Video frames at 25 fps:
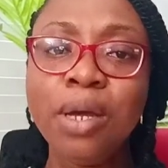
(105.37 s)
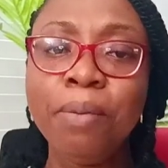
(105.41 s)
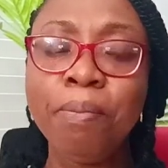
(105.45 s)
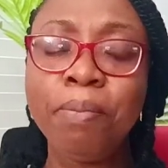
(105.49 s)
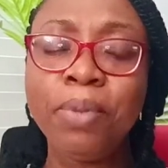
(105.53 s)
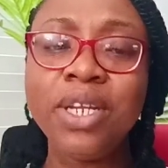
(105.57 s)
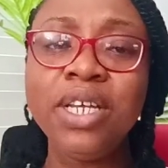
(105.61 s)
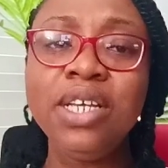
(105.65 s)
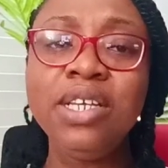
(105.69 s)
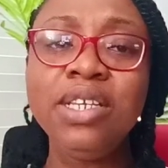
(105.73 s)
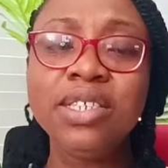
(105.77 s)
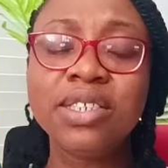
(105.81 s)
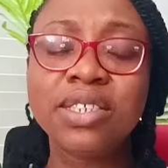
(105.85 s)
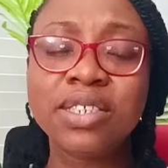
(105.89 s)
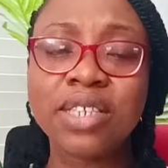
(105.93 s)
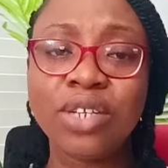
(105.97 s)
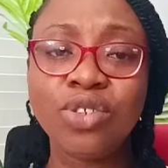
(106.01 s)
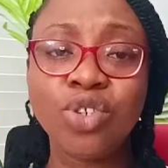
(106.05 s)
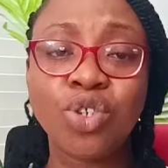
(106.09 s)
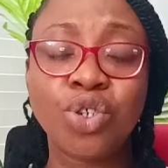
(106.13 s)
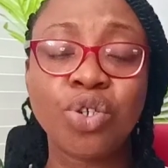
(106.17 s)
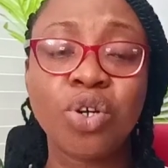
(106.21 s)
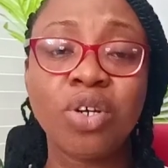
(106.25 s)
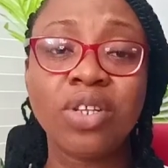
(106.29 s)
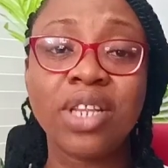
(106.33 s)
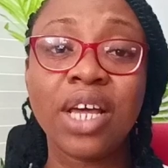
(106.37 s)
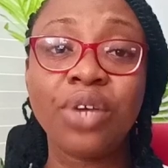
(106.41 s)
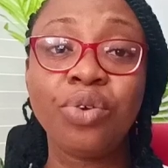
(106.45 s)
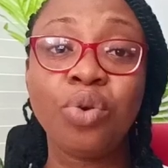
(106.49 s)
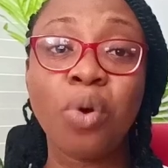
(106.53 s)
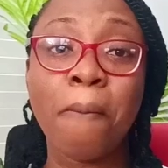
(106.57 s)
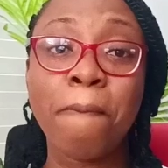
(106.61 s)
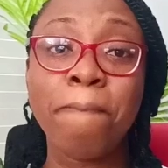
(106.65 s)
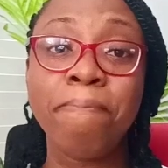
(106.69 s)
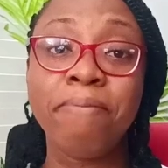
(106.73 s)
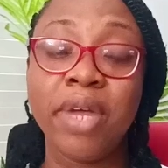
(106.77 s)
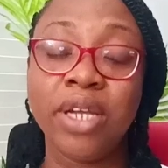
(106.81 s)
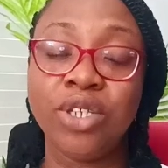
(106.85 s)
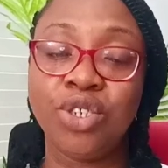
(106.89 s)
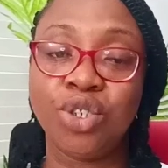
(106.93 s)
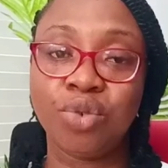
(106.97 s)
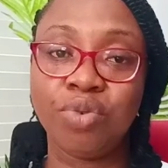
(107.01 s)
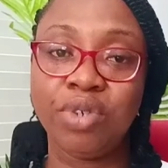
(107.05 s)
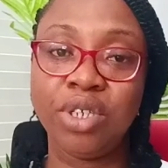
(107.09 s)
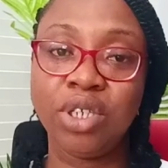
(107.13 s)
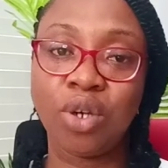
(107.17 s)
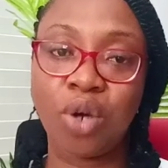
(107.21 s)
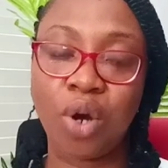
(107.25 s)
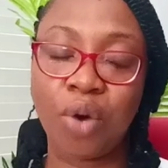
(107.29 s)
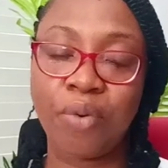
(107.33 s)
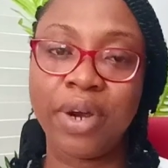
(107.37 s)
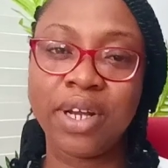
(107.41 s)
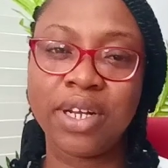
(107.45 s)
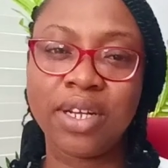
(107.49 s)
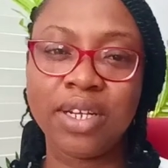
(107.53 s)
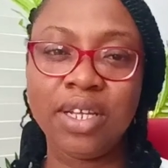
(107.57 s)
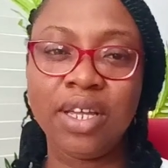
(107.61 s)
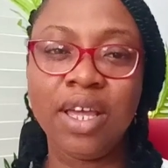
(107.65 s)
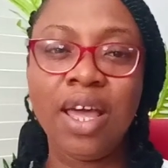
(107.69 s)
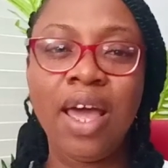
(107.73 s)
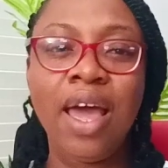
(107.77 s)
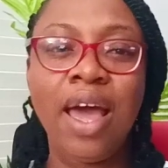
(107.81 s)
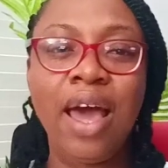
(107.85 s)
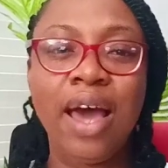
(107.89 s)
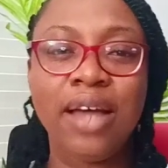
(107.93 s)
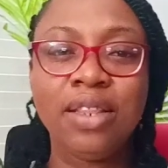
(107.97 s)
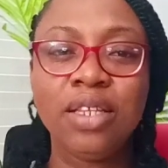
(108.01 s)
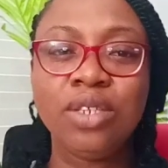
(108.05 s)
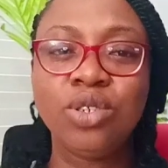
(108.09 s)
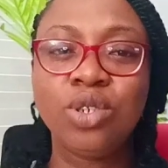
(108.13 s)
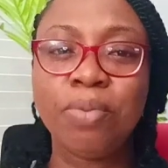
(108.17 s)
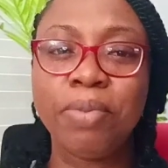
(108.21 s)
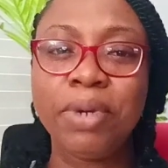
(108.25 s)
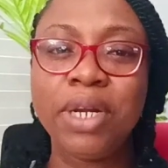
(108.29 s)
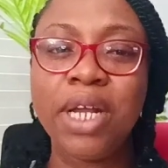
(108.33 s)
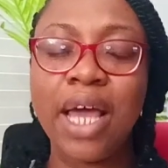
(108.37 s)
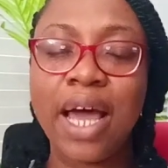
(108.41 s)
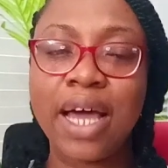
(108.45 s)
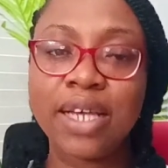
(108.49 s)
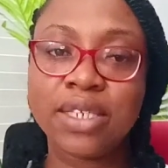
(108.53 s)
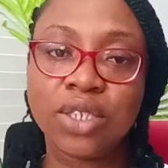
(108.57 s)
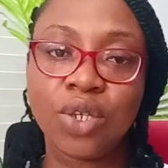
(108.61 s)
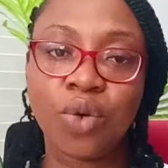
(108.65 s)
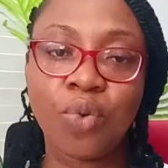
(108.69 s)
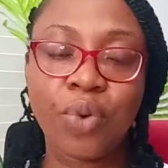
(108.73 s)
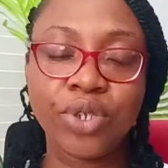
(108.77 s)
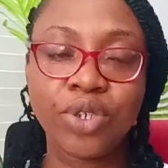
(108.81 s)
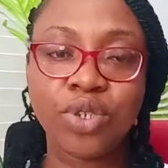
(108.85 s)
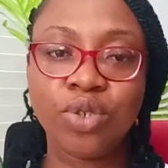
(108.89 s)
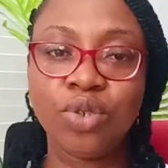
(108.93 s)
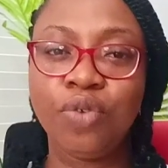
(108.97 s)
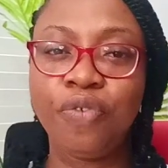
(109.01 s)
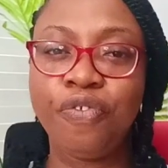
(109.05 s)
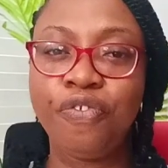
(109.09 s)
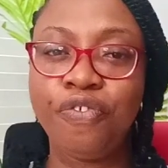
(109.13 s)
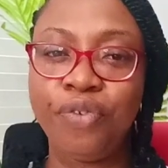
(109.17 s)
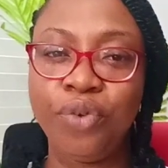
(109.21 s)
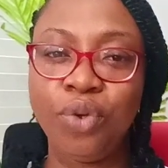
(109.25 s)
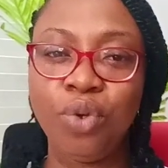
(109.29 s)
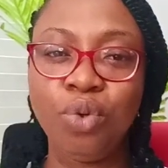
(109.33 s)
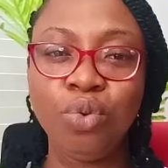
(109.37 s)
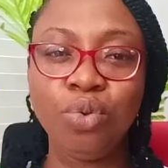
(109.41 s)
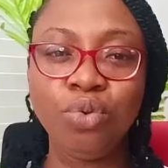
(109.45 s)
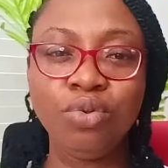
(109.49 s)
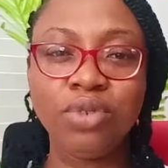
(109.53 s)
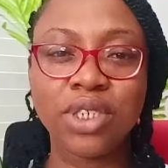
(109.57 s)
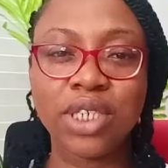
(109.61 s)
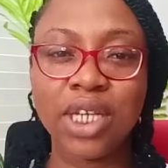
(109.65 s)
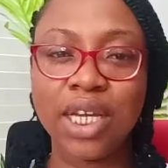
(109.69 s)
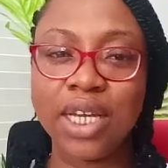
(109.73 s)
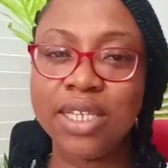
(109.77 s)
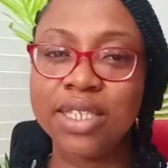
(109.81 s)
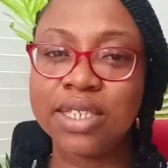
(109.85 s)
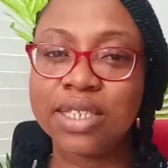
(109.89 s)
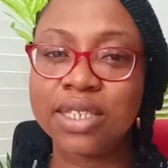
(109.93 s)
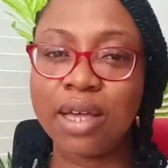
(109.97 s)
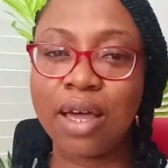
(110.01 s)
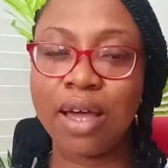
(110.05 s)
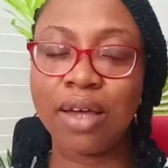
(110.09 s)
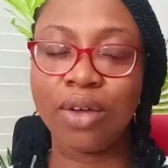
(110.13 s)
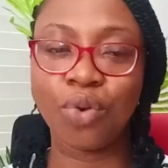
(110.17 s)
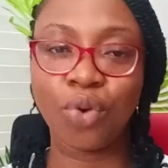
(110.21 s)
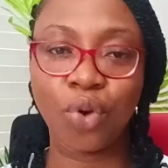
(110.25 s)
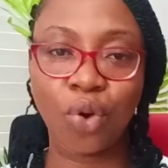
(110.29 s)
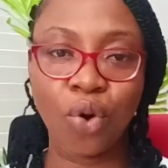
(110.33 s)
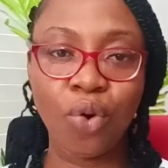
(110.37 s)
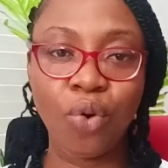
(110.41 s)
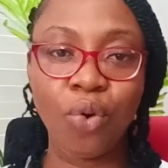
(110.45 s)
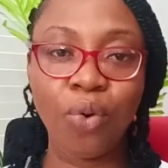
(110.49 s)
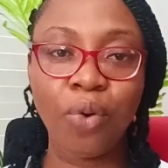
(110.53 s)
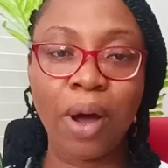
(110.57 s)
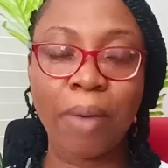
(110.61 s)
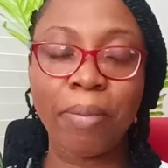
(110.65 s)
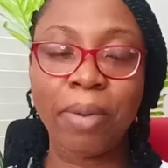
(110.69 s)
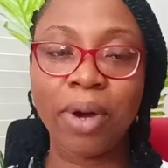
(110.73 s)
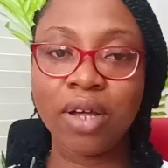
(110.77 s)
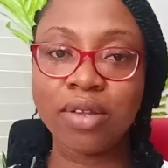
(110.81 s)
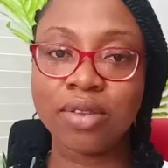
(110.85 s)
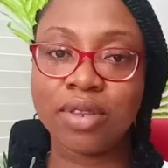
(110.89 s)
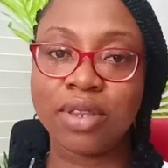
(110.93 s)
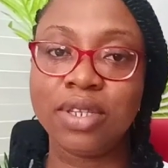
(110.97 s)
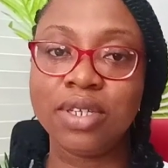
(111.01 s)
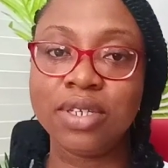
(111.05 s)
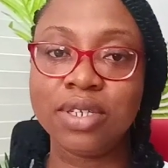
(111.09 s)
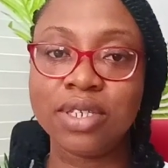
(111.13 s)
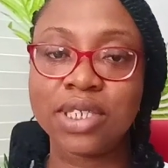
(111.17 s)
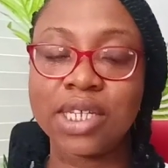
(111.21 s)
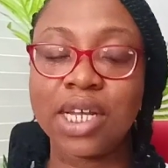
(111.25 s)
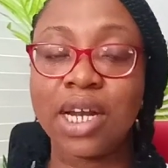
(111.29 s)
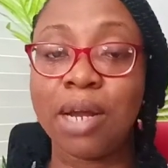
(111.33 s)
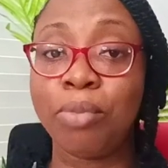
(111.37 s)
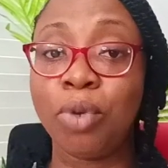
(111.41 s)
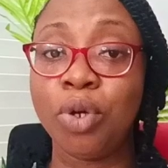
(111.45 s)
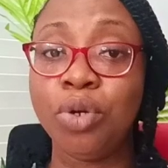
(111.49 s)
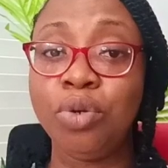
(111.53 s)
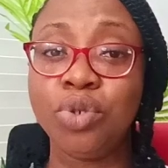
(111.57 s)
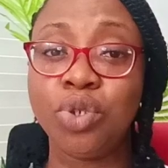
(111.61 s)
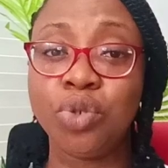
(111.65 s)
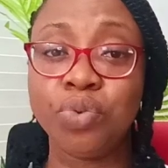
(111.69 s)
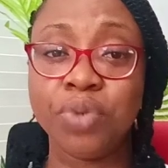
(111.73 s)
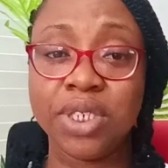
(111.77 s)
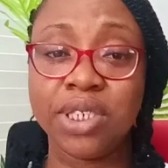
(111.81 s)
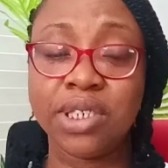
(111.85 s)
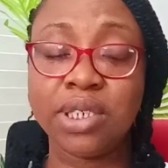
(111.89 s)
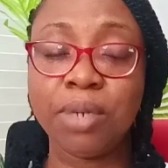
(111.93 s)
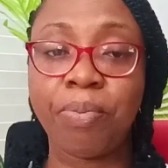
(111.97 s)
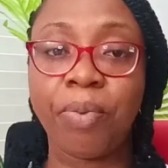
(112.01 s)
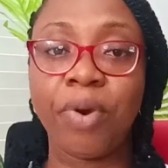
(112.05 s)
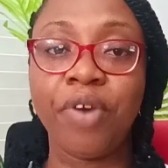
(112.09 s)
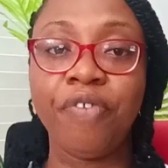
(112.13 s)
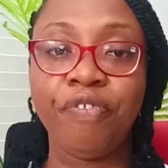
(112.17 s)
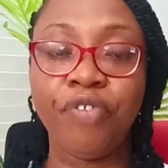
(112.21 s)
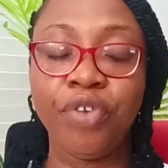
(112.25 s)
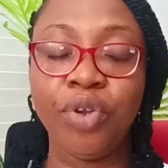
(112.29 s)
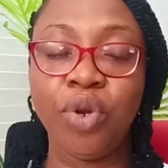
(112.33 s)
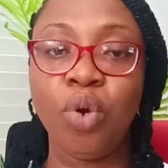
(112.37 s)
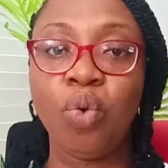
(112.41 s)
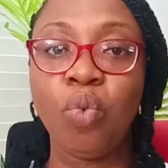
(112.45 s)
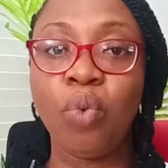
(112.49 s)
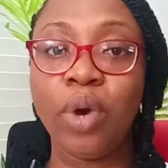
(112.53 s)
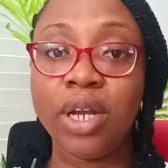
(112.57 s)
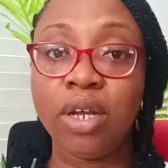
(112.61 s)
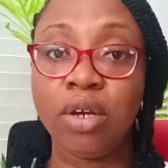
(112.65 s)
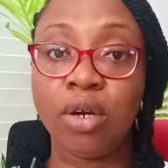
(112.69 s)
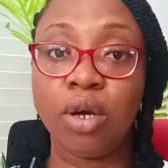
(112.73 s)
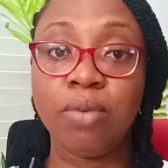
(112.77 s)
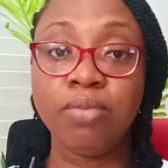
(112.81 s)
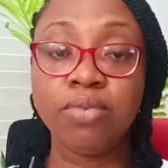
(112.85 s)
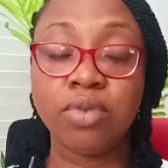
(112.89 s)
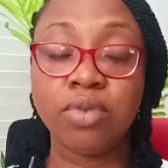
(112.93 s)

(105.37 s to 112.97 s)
please ensure that you're measuring correctly. I think somebody asked the question a few days ago about this, and I'm going to do a separate video about